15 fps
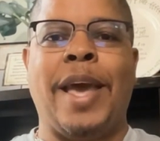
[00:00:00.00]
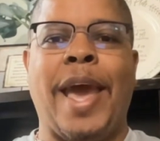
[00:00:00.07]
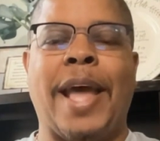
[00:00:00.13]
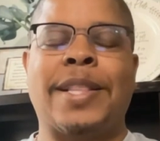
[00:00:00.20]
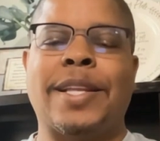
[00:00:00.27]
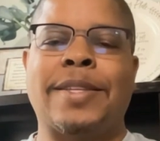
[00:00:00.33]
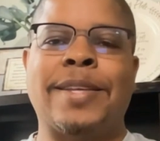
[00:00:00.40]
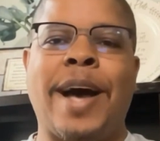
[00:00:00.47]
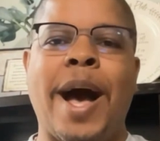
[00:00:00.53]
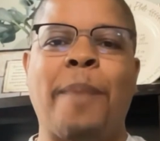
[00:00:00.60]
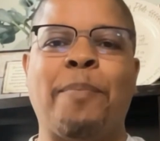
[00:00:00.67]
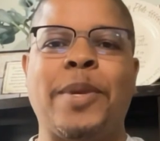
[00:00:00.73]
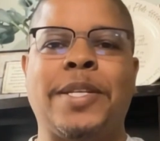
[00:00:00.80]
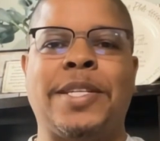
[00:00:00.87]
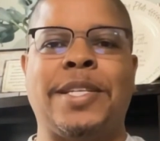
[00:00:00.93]
At the
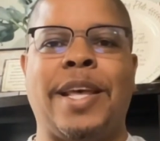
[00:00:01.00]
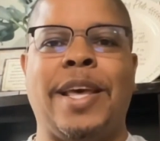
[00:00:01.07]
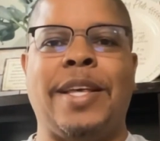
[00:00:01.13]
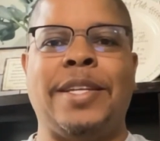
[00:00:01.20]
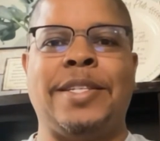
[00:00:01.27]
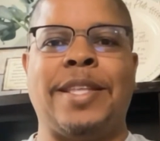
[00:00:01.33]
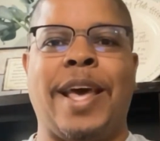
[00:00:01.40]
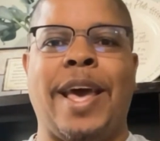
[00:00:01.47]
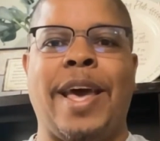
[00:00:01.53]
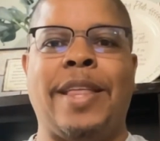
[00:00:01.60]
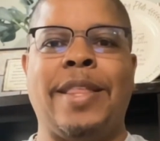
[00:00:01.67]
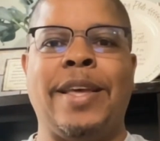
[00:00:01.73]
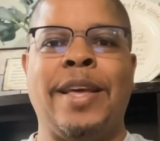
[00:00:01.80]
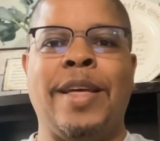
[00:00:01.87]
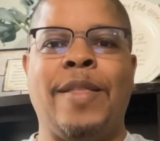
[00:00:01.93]
top, it says
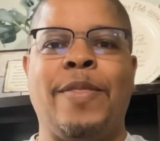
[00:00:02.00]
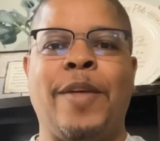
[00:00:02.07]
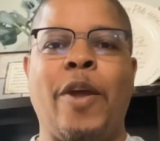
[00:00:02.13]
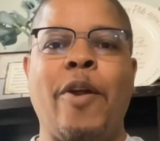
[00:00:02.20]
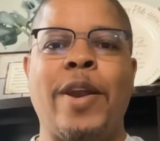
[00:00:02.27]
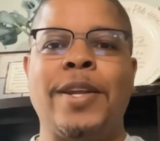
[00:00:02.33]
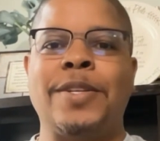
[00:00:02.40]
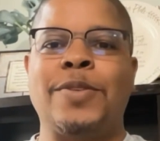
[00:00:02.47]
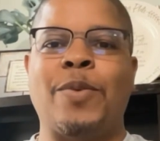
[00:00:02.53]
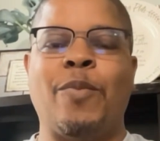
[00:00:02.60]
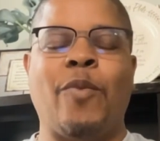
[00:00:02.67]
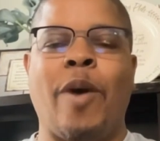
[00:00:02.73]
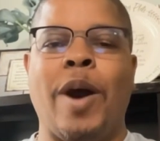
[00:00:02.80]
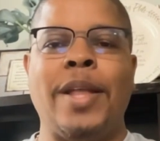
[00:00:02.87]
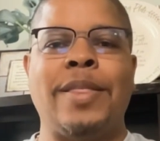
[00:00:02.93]
that there is
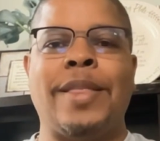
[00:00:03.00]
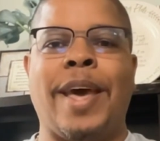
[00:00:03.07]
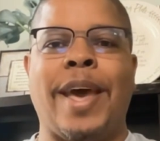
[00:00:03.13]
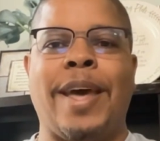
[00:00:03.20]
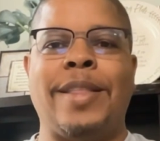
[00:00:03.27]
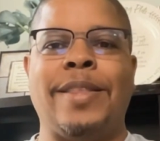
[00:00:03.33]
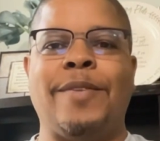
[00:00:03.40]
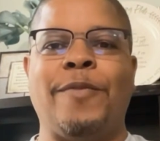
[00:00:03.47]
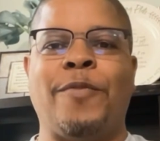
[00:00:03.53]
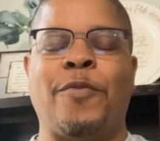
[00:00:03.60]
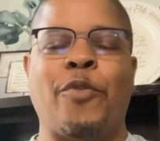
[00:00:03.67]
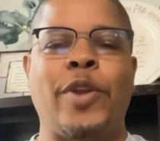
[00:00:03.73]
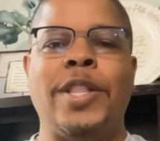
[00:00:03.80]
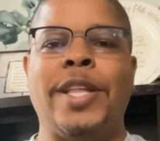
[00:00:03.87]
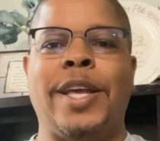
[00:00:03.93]
one that
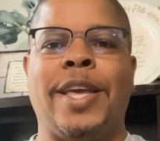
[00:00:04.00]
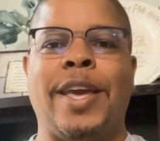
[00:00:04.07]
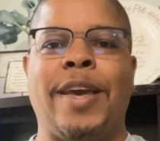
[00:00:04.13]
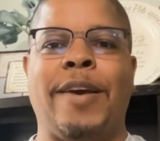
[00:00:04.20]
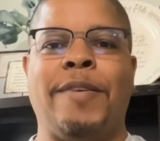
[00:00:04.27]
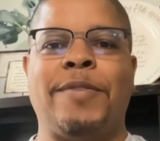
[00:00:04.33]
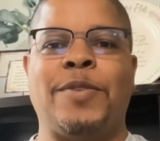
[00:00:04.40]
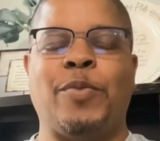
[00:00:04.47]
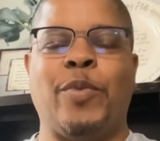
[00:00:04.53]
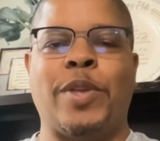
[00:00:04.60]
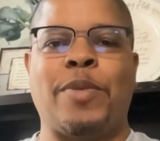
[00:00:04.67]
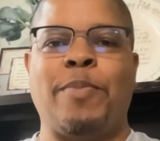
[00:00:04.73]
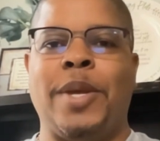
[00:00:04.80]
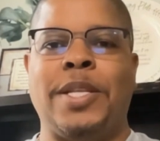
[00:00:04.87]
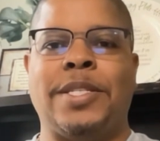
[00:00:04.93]
freely gives,
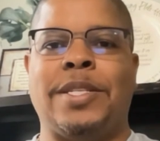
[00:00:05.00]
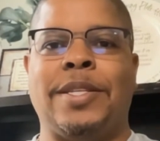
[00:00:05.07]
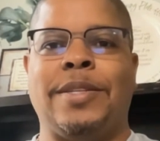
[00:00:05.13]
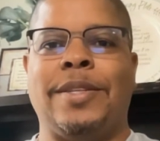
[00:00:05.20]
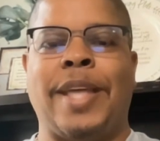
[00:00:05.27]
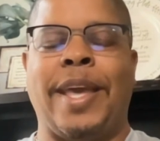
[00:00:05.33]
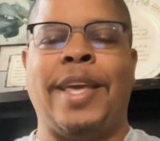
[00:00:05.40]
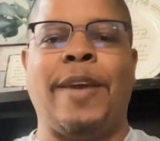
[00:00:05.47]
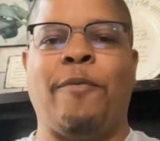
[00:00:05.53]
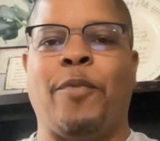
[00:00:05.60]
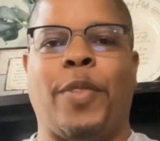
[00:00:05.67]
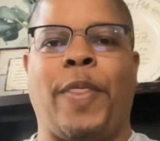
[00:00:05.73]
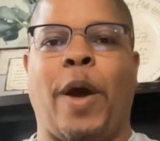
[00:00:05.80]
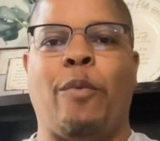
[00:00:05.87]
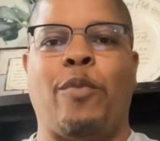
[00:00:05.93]
which means they give
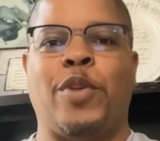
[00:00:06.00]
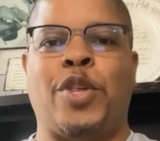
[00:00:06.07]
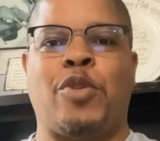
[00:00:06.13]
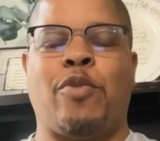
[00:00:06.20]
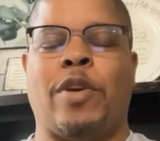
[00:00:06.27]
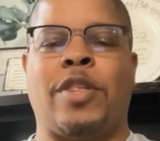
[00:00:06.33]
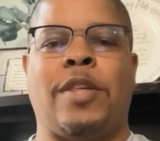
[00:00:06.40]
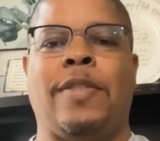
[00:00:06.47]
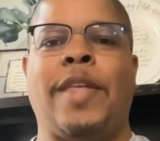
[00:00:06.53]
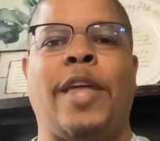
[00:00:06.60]
without restriction.